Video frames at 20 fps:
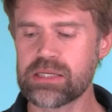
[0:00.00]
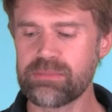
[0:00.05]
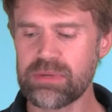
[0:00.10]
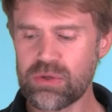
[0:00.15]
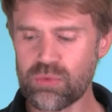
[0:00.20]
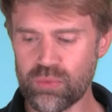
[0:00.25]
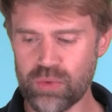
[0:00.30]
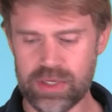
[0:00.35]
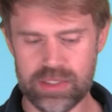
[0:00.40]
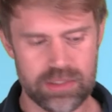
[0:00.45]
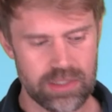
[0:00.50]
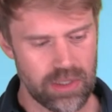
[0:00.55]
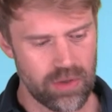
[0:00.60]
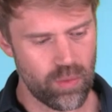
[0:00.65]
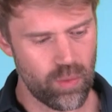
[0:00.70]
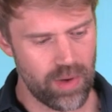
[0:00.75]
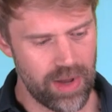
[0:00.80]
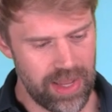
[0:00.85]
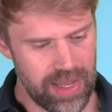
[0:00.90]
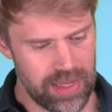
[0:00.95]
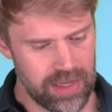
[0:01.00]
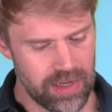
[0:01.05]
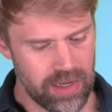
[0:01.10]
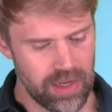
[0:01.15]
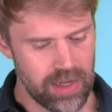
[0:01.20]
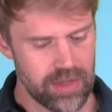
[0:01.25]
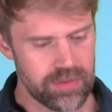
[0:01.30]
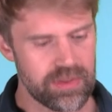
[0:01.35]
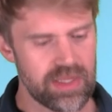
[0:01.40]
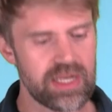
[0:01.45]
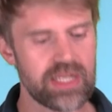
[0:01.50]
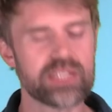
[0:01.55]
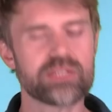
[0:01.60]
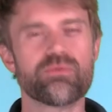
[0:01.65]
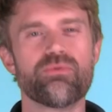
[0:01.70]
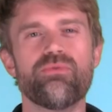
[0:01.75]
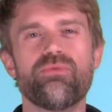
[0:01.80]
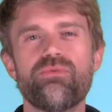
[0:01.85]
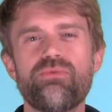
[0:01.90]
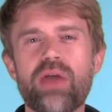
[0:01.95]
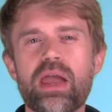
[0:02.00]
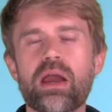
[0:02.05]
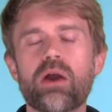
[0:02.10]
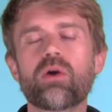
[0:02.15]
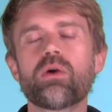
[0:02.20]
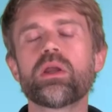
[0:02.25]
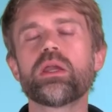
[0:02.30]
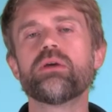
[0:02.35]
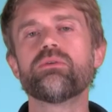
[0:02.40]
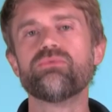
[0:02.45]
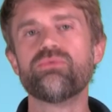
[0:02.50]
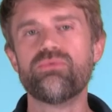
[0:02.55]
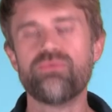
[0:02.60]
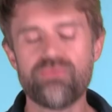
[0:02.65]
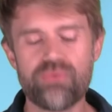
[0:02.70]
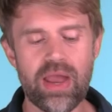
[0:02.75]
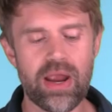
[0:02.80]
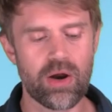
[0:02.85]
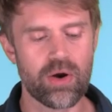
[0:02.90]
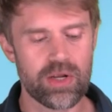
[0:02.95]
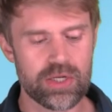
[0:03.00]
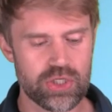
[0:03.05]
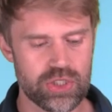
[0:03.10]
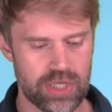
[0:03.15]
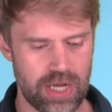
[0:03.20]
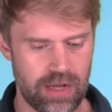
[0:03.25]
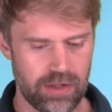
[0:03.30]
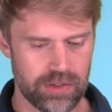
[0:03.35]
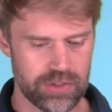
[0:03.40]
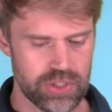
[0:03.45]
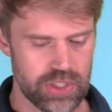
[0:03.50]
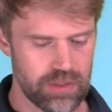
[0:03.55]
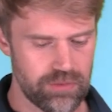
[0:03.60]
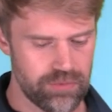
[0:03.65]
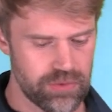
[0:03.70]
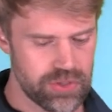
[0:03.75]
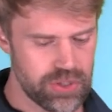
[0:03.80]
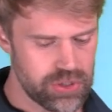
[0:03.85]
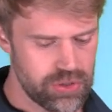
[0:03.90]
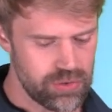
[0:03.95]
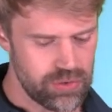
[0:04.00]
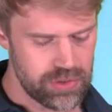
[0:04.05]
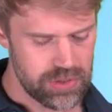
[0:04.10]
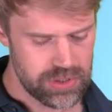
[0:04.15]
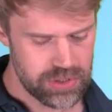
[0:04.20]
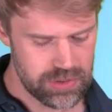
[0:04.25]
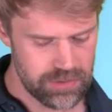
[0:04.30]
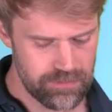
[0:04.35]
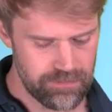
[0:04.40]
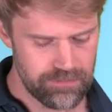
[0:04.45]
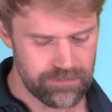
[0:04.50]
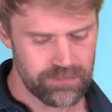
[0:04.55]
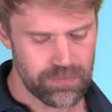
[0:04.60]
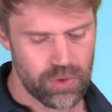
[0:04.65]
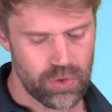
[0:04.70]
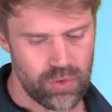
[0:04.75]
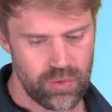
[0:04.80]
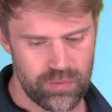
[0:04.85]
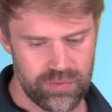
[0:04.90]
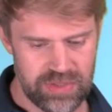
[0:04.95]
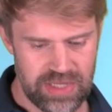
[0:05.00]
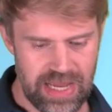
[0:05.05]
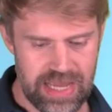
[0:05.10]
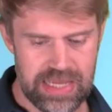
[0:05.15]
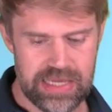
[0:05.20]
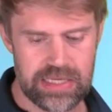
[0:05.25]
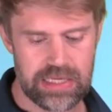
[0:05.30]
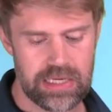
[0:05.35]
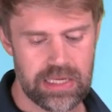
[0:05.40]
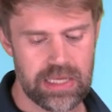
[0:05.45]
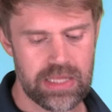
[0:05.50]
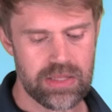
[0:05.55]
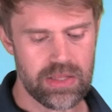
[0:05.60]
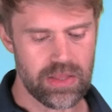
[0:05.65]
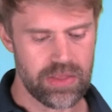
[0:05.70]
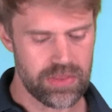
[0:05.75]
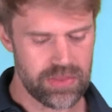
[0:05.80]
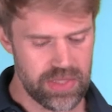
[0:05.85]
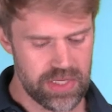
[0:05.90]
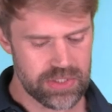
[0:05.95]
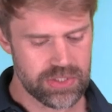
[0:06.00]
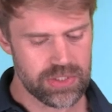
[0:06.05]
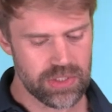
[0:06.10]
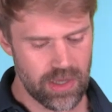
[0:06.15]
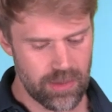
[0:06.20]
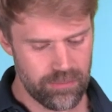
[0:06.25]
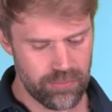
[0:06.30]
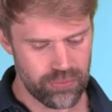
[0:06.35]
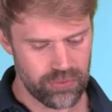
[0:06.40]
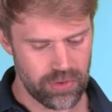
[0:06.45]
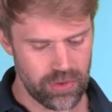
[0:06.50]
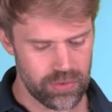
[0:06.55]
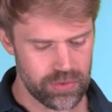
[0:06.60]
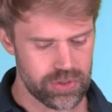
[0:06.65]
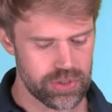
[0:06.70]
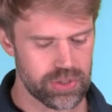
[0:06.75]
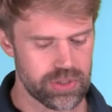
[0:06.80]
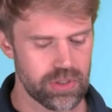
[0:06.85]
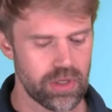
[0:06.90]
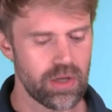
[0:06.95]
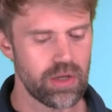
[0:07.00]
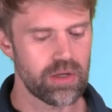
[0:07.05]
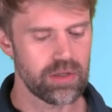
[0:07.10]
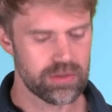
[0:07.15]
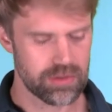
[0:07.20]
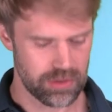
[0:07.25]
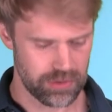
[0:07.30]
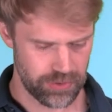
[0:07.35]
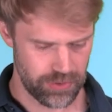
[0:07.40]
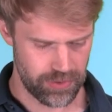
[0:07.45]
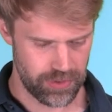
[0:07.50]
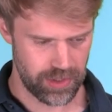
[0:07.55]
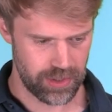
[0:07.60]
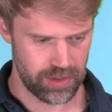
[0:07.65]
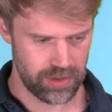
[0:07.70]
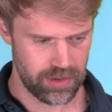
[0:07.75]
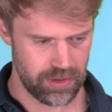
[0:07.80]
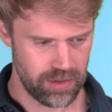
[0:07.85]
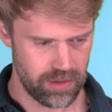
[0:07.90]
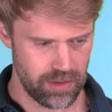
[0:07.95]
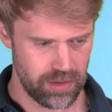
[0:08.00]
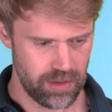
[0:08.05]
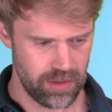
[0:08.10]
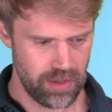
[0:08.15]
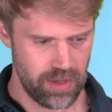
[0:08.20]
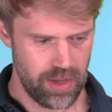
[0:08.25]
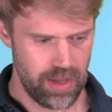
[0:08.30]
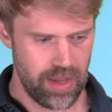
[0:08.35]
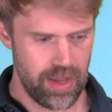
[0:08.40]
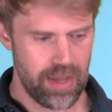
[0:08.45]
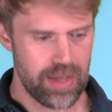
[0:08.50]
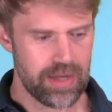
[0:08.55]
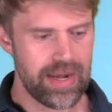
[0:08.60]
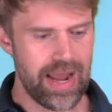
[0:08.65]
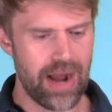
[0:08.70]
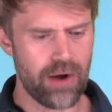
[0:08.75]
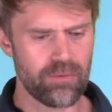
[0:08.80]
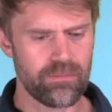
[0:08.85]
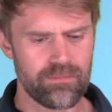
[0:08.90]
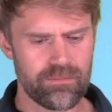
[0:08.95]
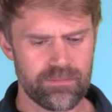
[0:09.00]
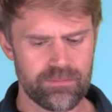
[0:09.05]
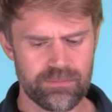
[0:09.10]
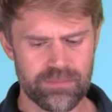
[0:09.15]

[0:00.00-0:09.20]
to be written in a way that is very, very challenging for students who've taken this approach to learning. Now,